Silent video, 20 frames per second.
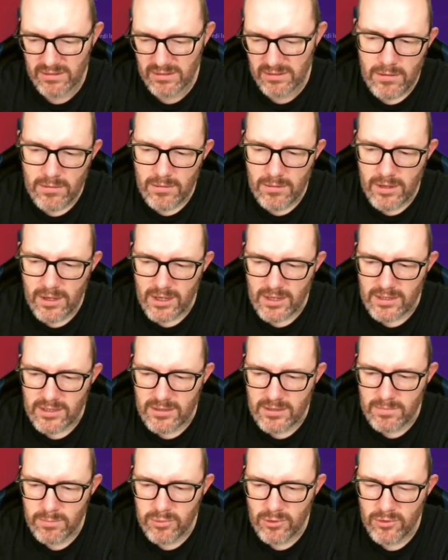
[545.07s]
Okay,
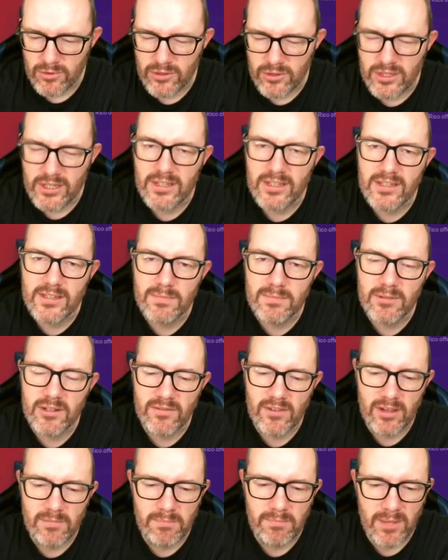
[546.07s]
Sporting Lisbon
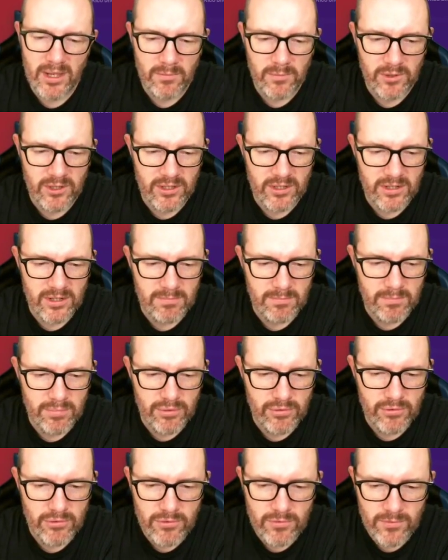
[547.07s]
have come back with an
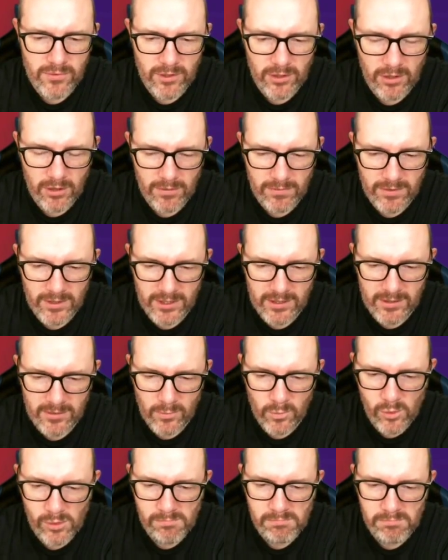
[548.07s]
improved offer.
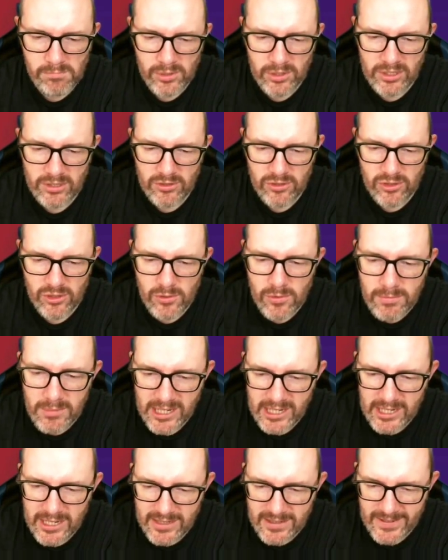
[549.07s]
1.2
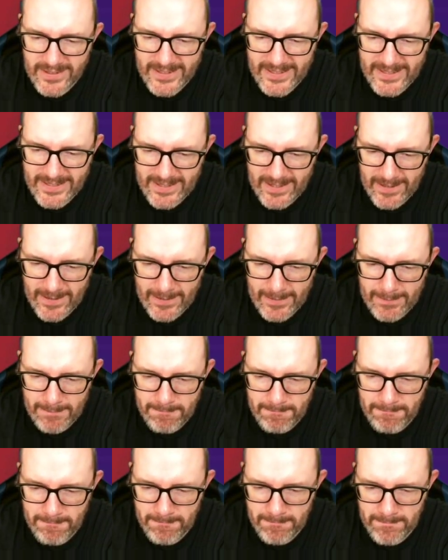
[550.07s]
million this time.
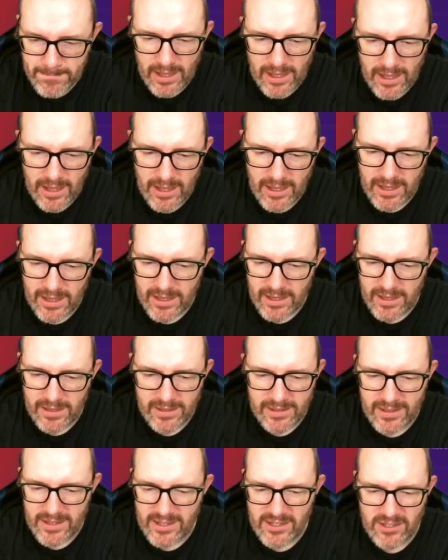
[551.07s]

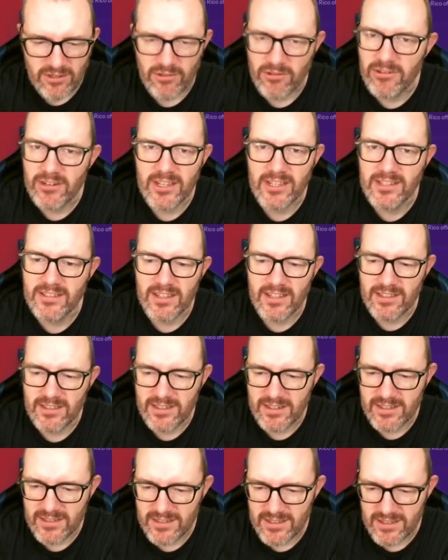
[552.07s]
He's already
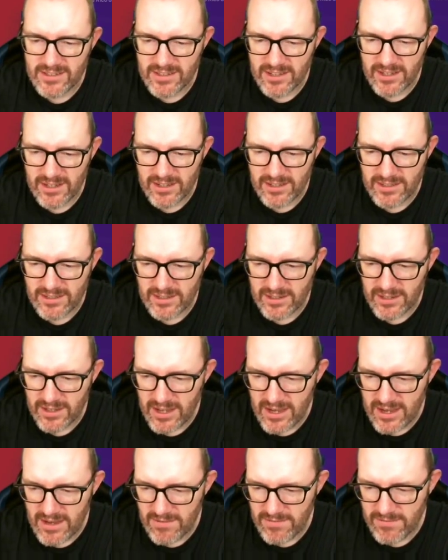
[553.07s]
stated his desire to
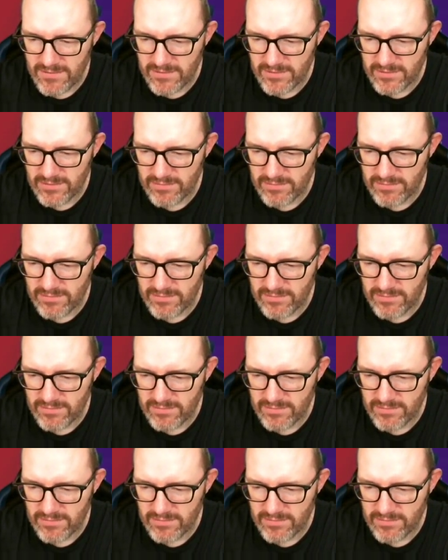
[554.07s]
leave.